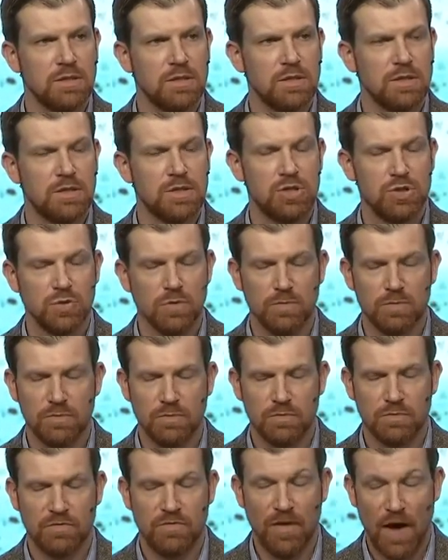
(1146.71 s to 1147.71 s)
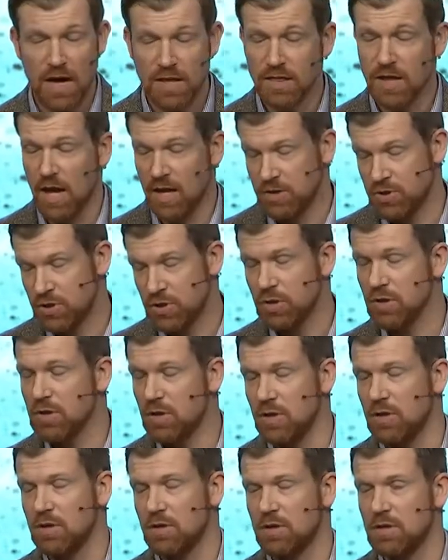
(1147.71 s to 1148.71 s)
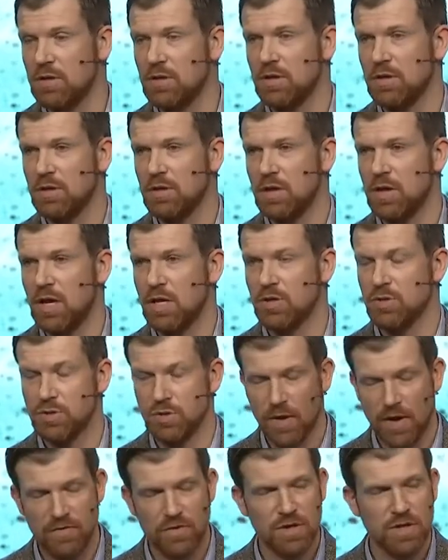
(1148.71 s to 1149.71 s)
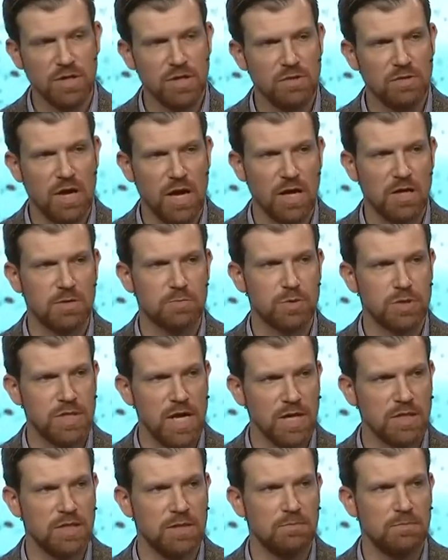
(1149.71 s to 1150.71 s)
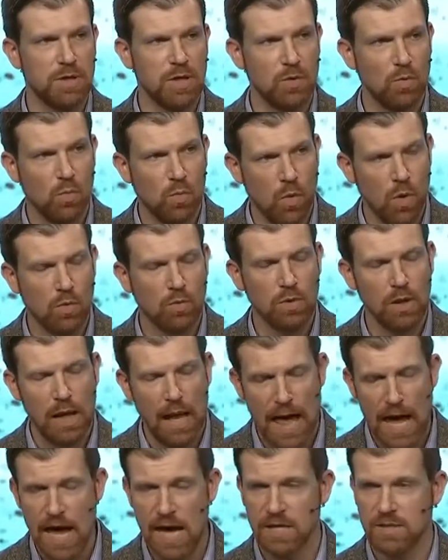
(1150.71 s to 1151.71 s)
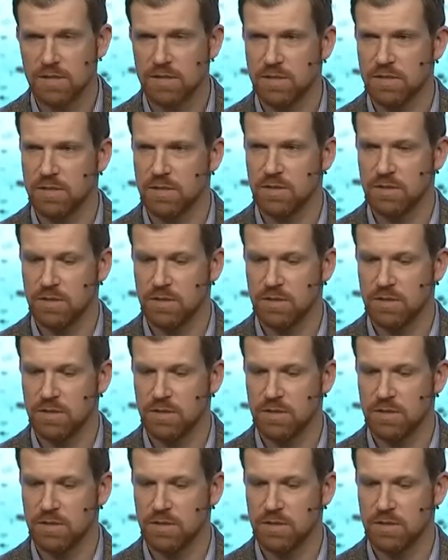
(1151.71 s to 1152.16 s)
Because you'll find that, sure. And you'll do everything you can to protect it, but it won't last.